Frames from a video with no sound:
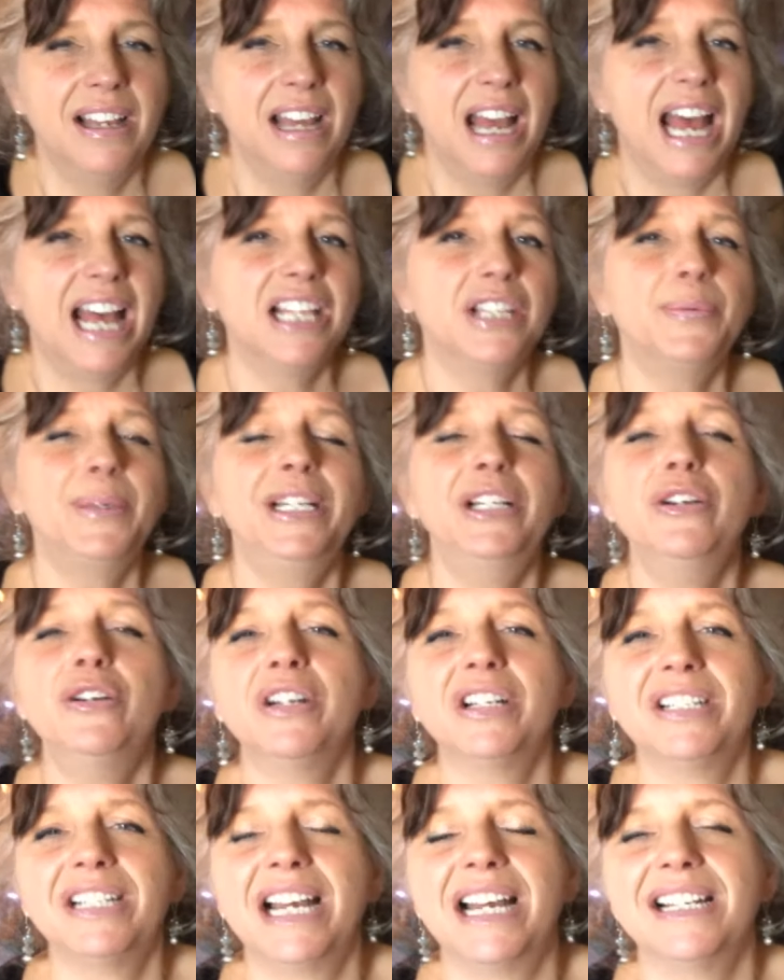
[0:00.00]
As we
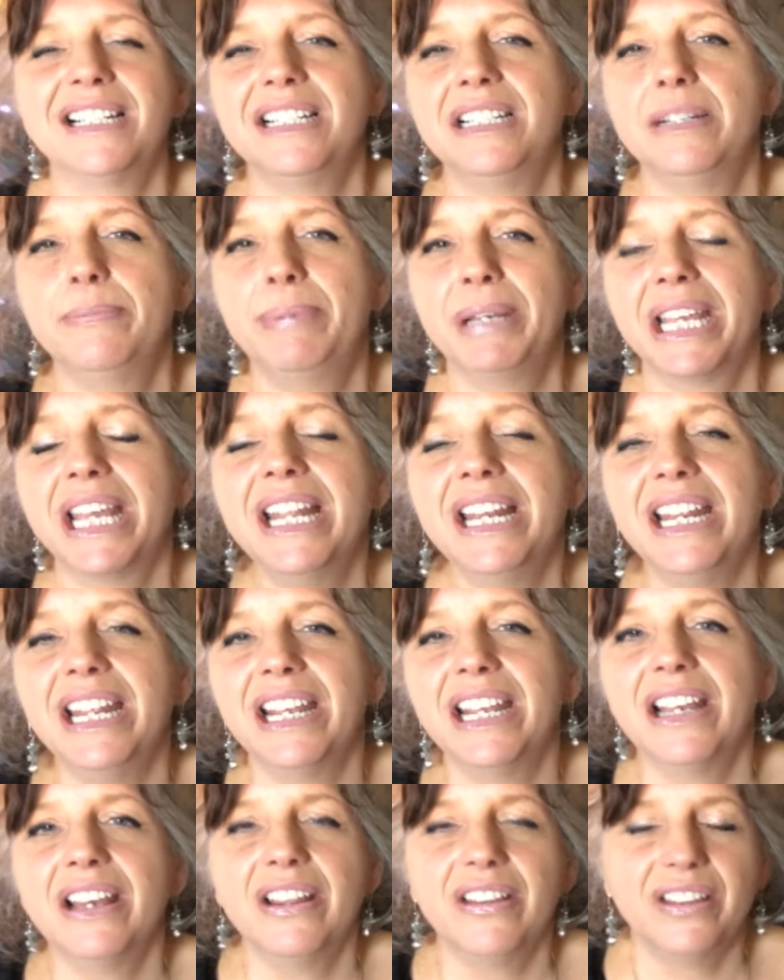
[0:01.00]
looked at in the
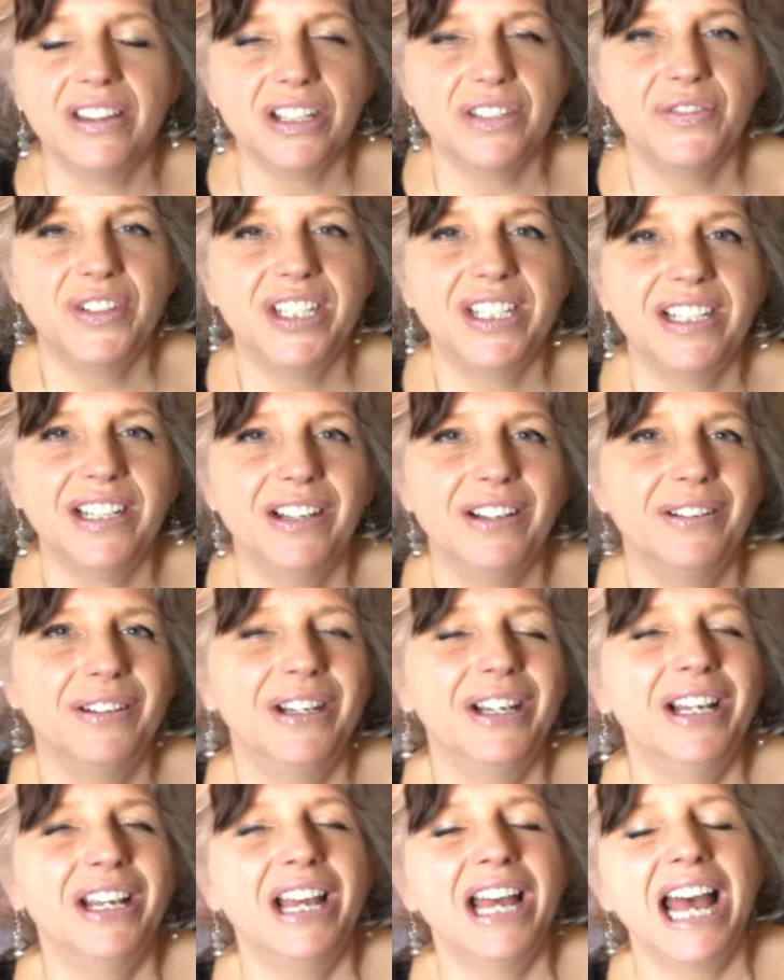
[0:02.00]
beginning of this video,
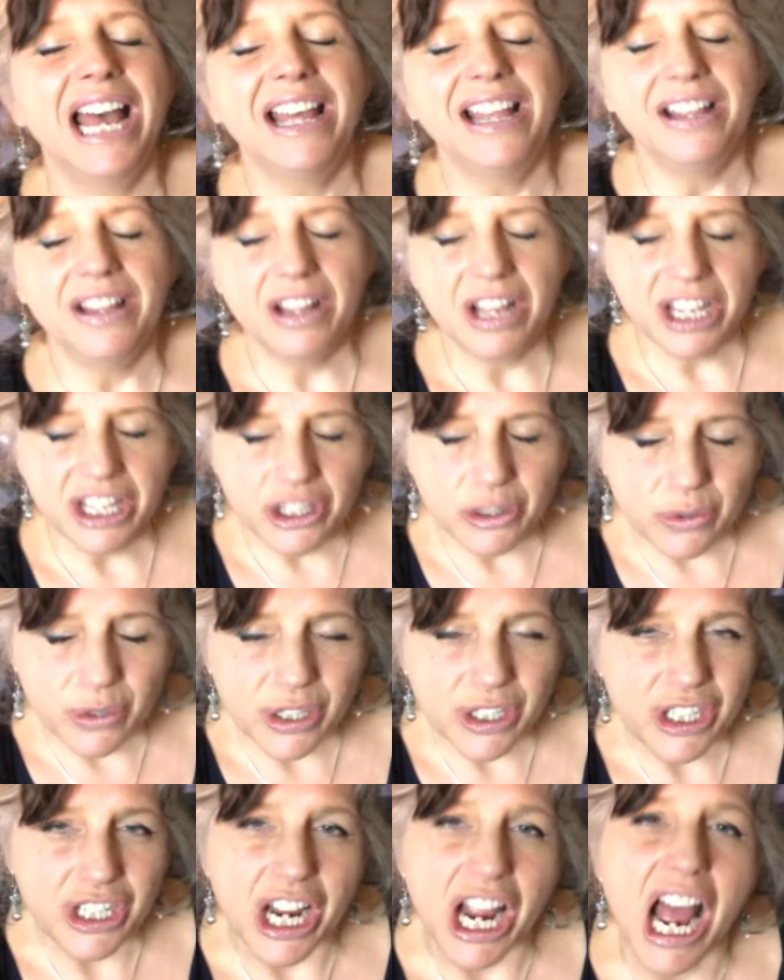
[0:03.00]
you
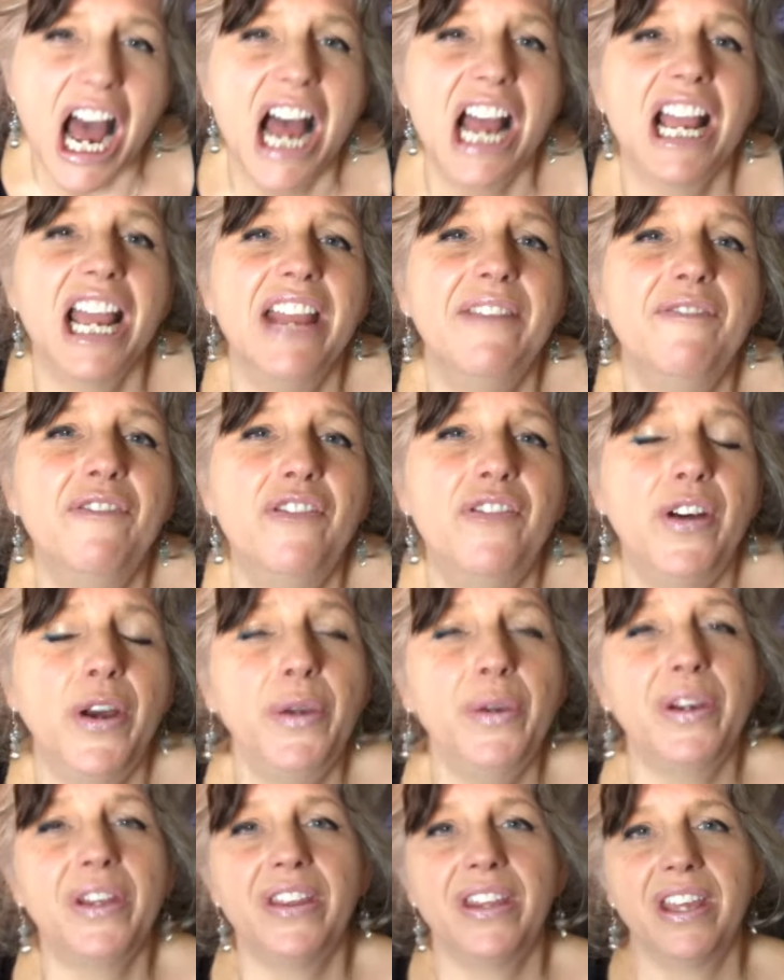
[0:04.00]
can
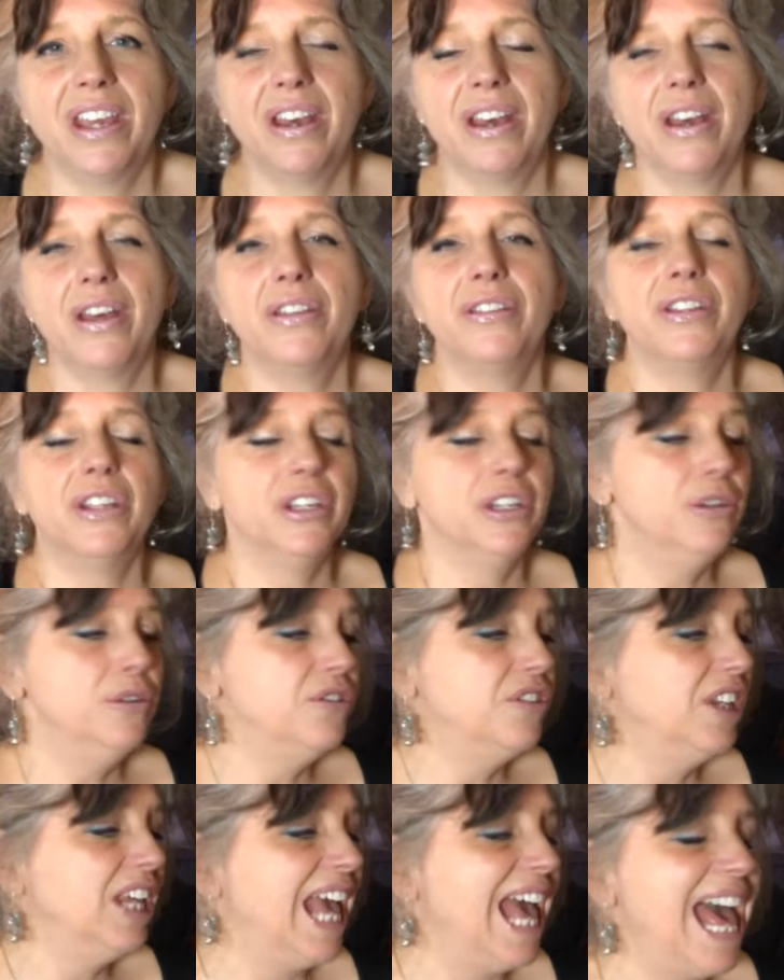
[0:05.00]
invoke the earth
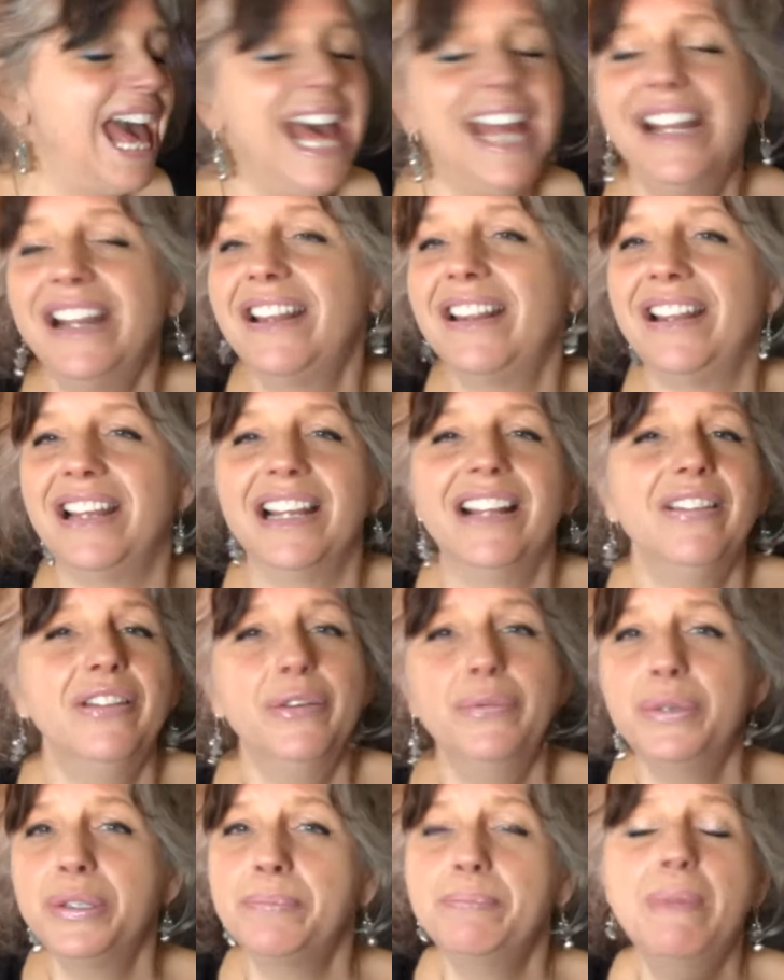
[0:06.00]
using anything
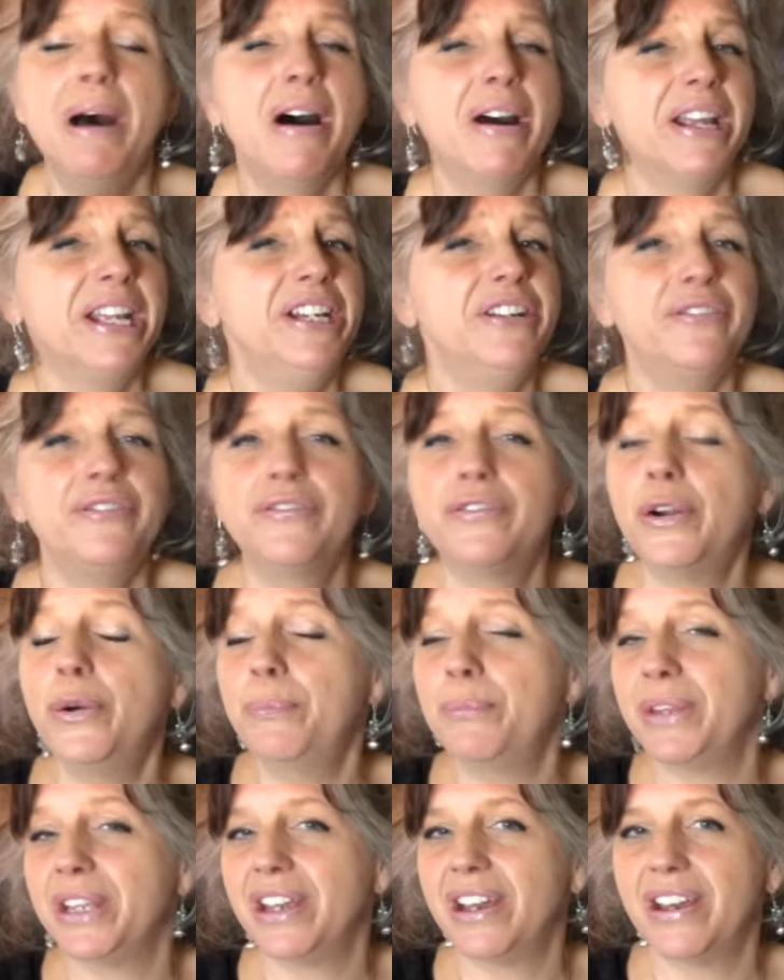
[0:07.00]
that was mined
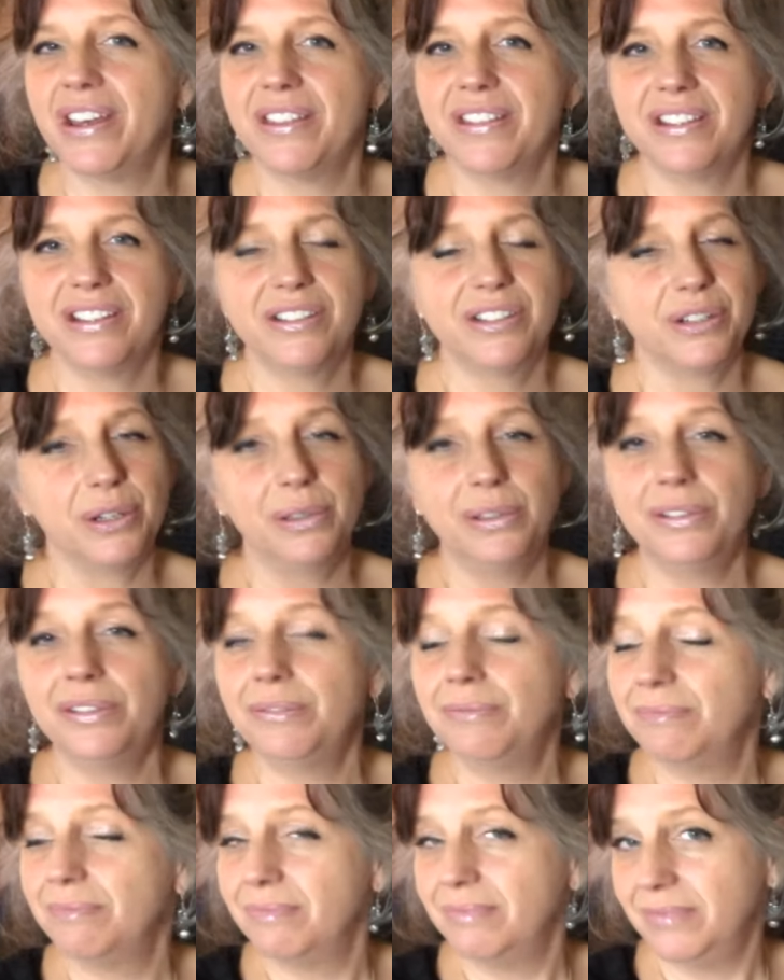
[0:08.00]
from the earth, and salt
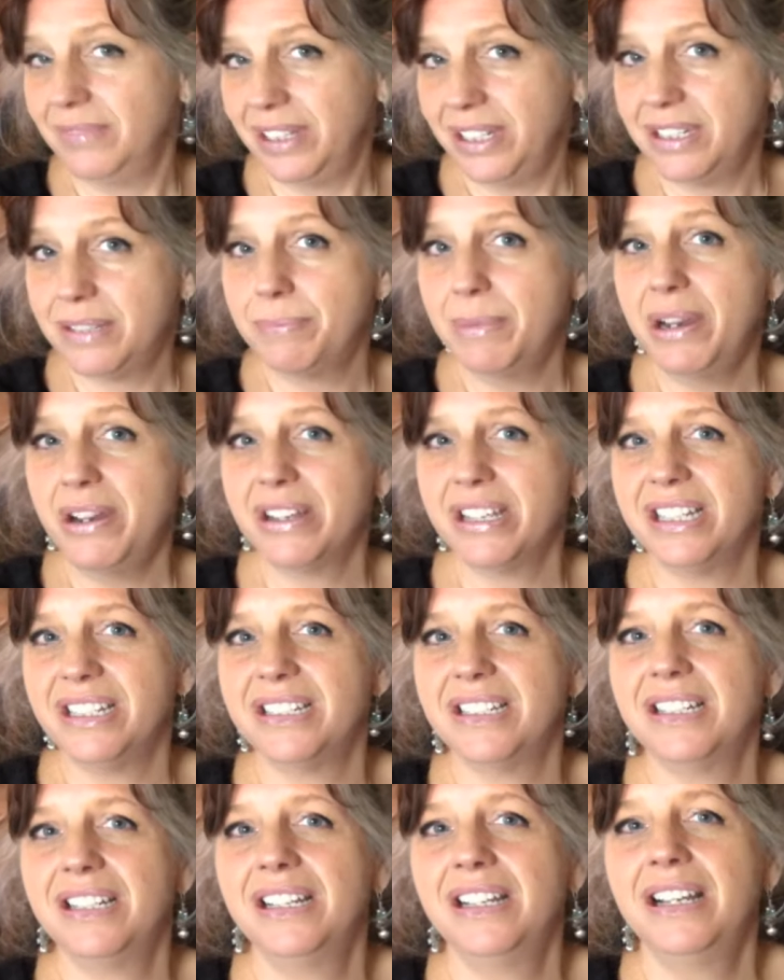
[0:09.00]
is mined.